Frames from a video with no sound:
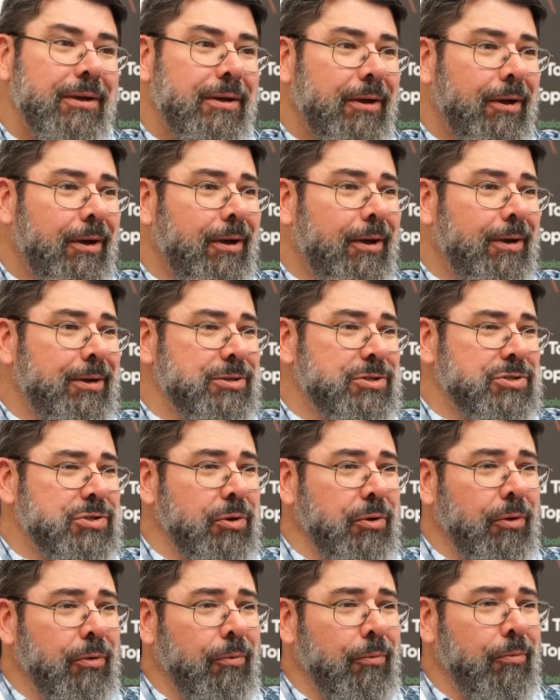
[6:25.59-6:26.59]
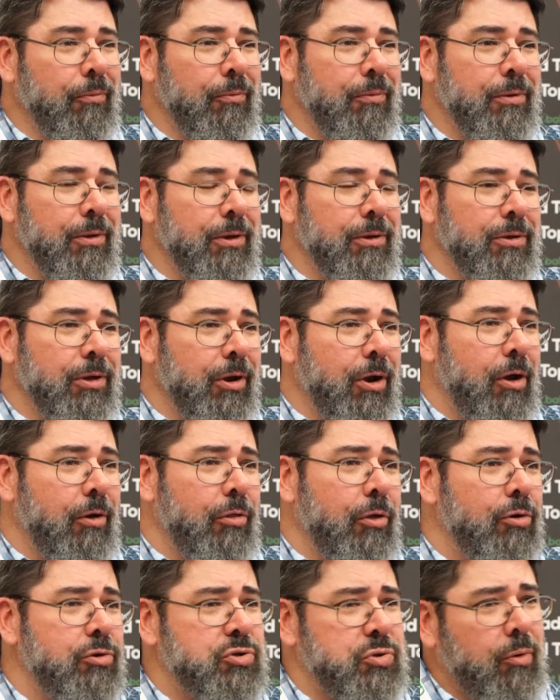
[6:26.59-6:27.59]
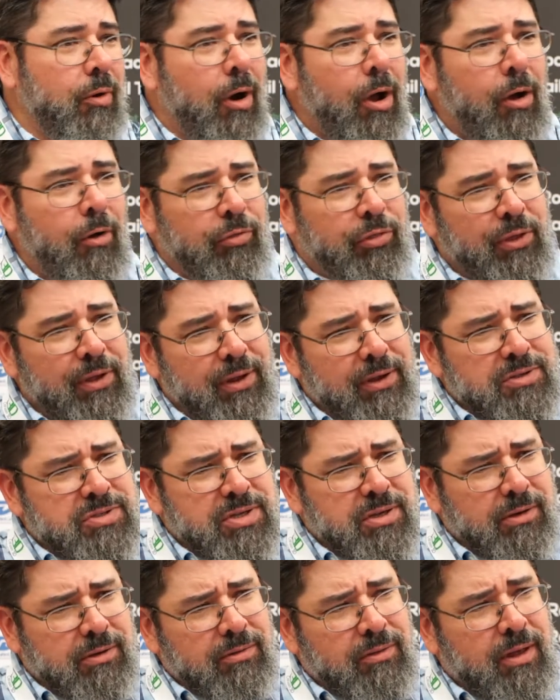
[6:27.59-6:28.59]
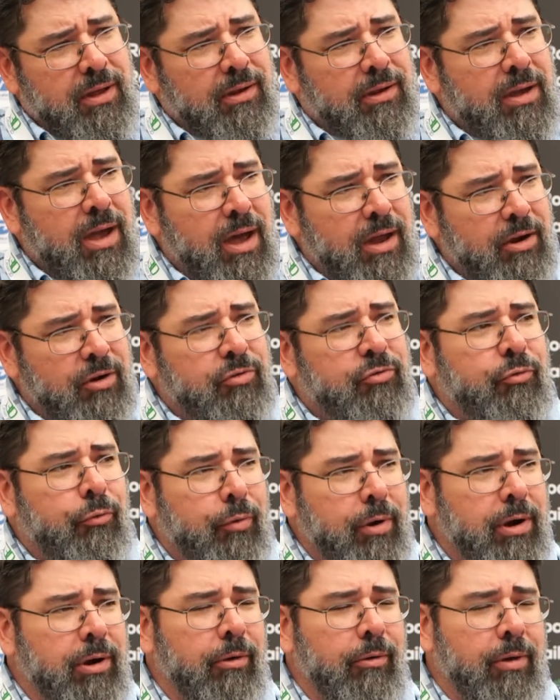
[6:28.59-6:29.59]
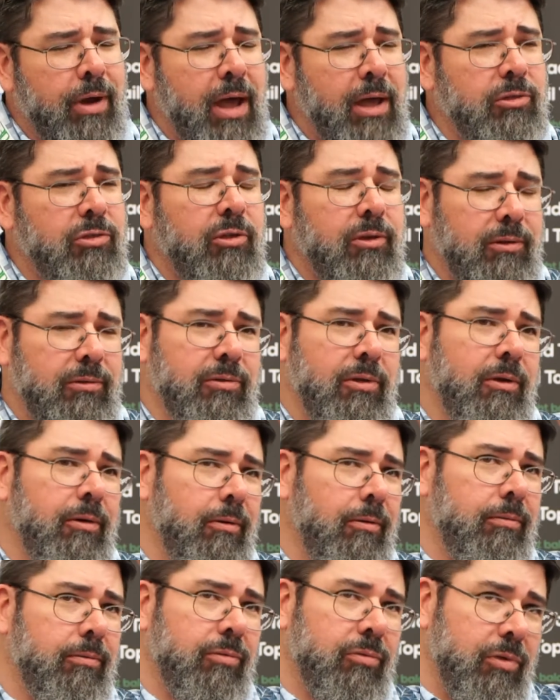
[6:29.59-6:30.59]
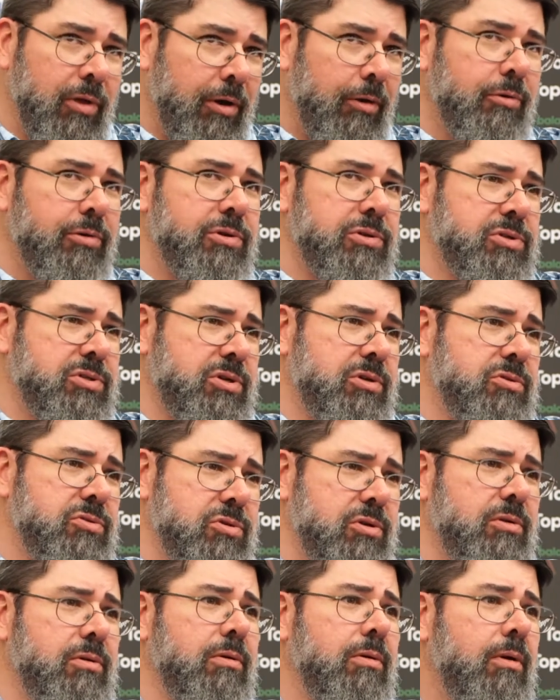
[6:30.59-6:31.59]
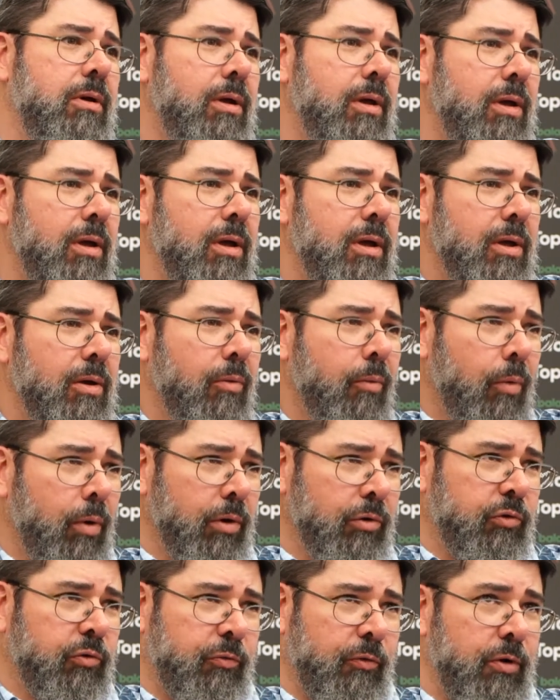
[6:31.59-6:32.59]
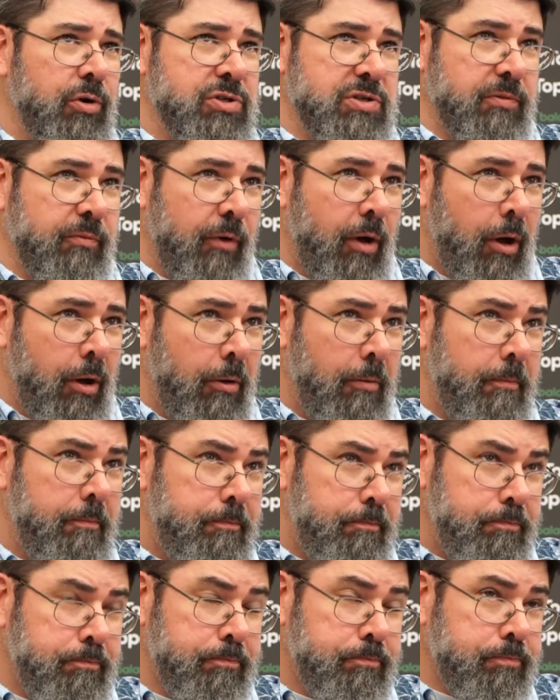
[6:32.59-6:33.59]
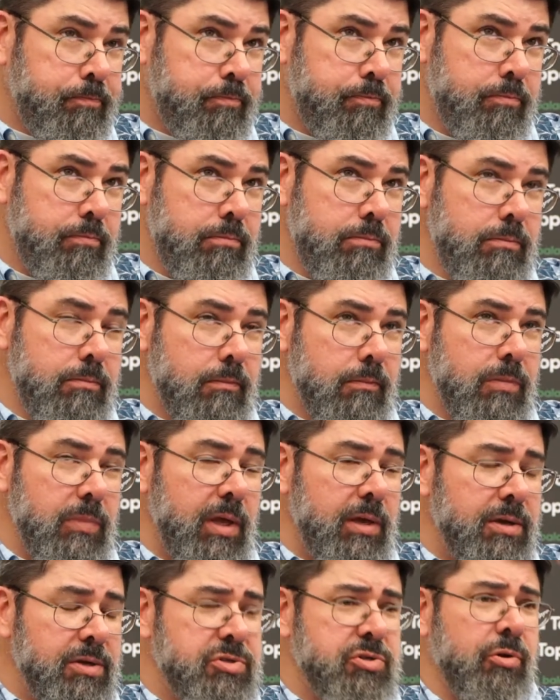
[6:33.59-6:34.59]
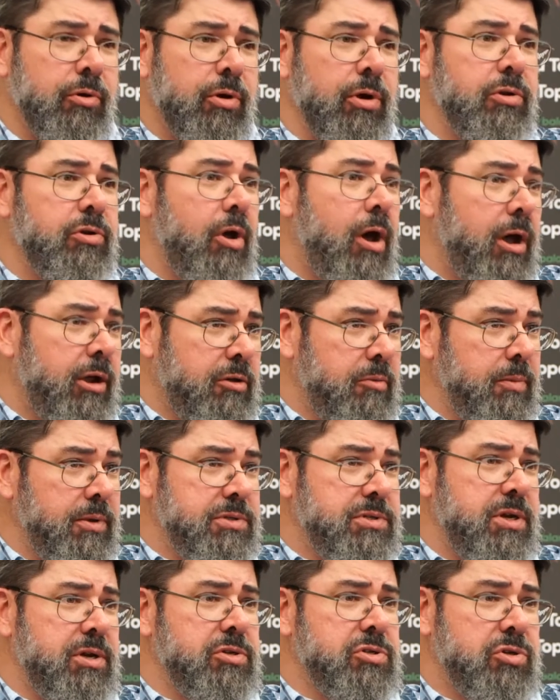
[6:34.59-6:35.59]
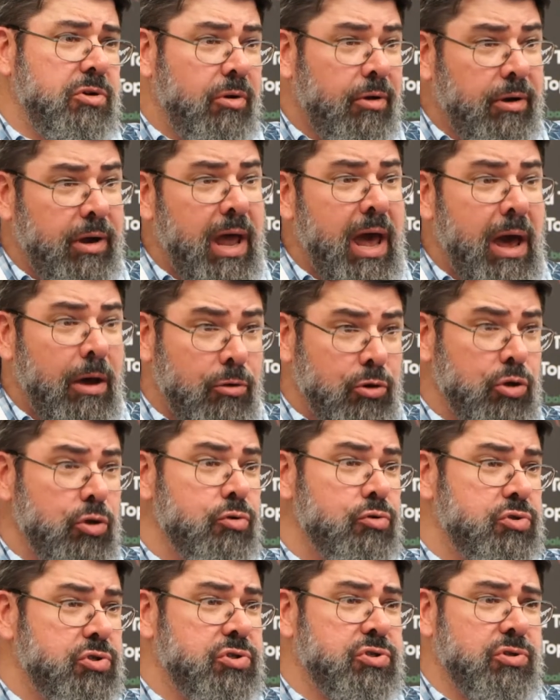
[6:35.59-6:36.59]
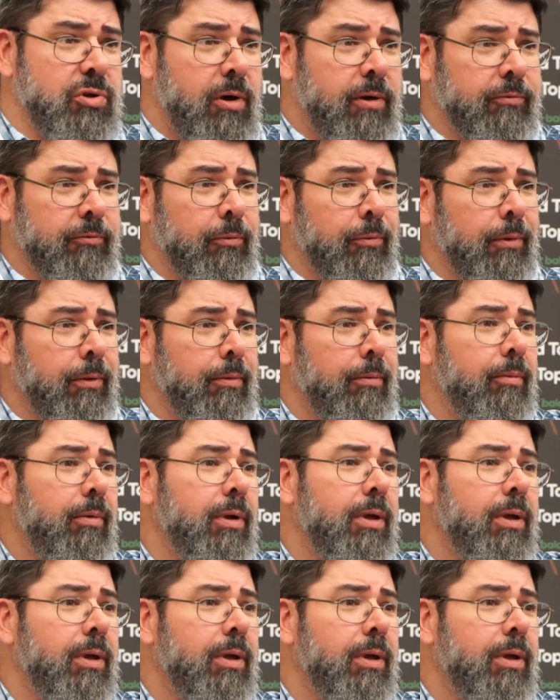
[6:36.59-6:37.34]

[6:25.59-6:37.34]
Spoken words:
Those were all things that kind of triggered, I think, their decision was, first of all, is there good documentation on how to use the software?